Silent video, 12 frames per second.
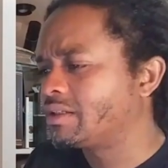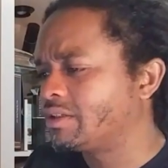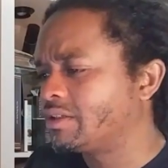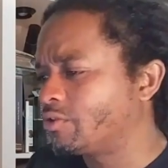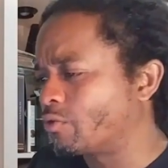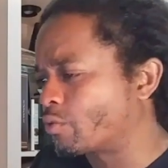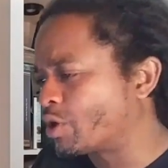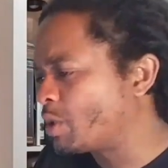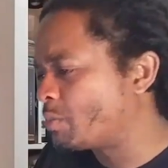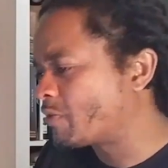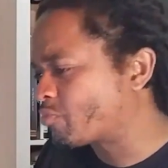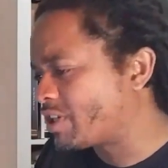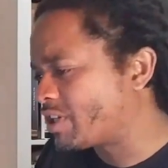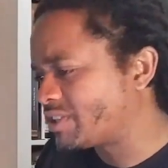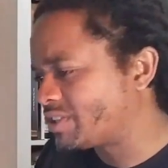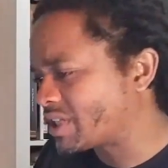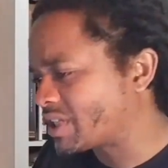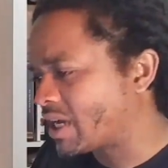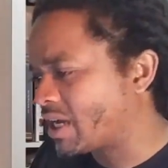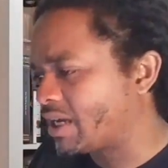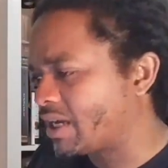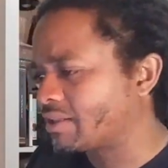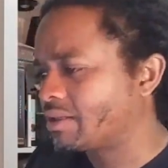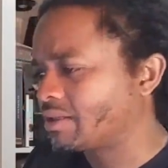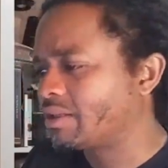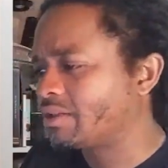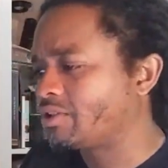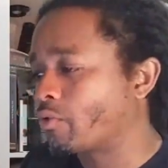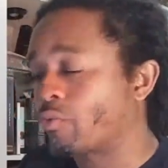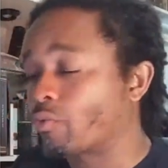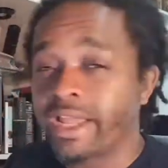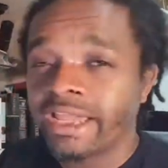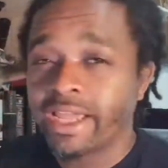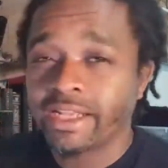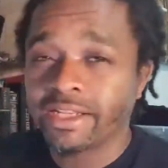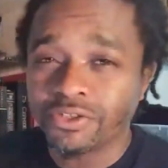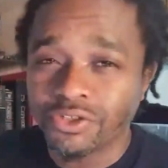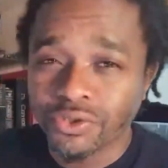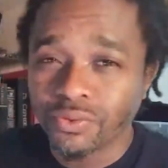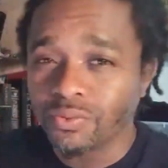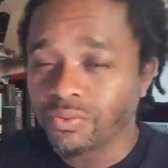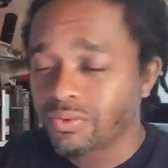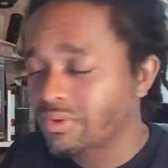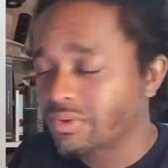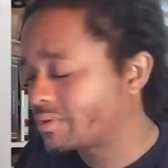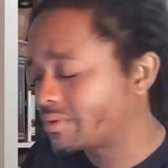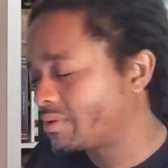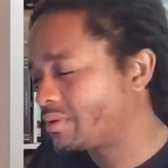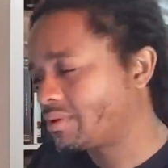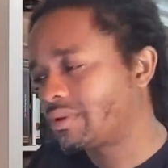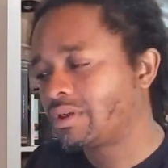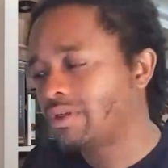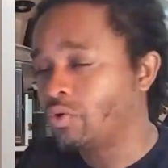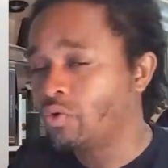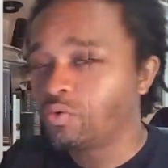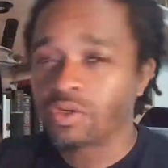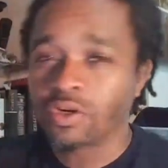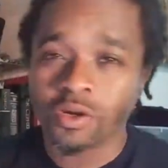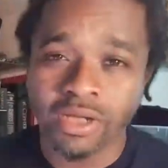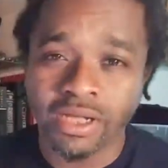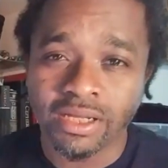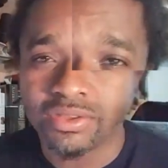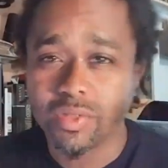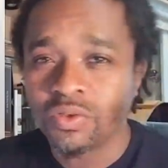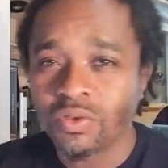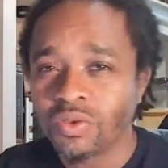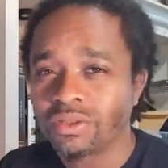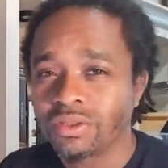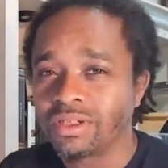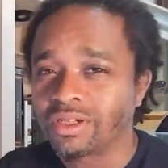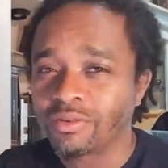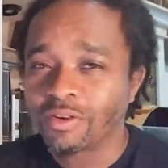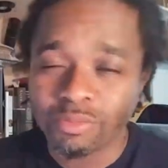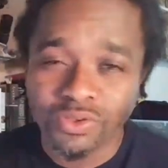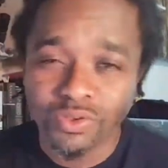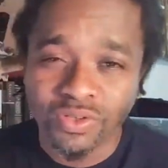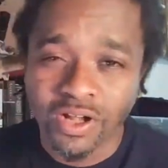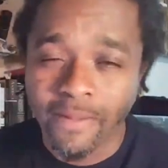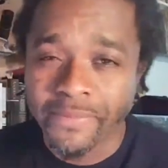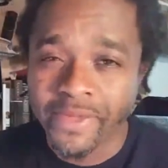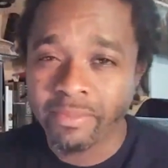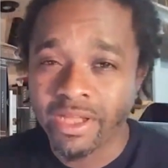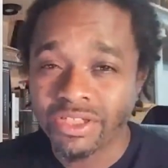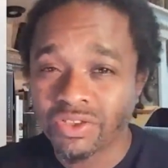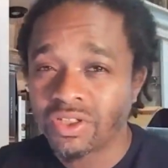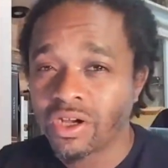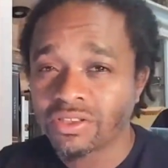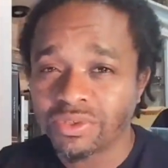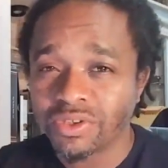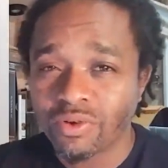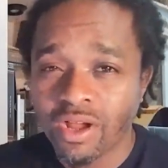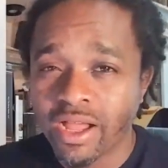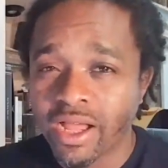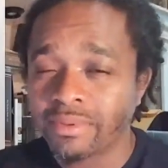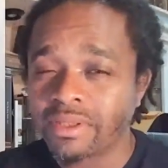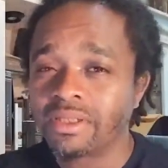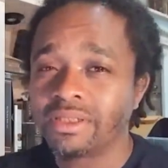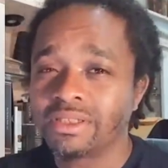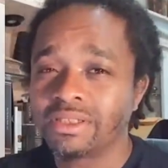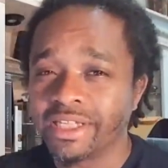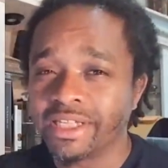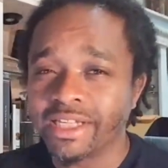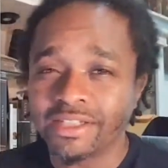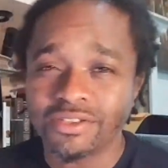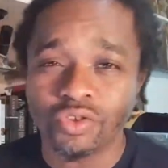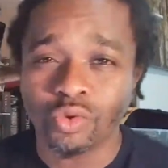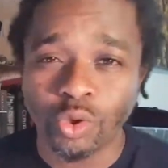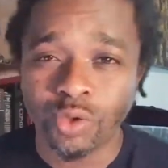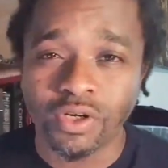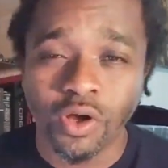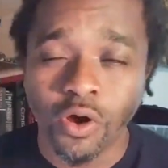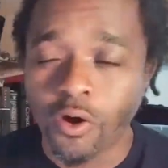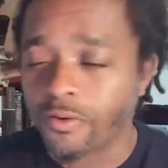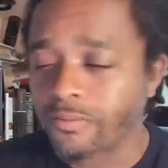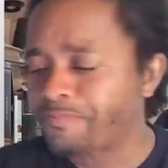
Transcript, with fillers: the realm of Prester John, the Red Jews. Uno, man, Love to Uno did an incredible drop, man. Make sure y'all subscribe to get into the root of it all.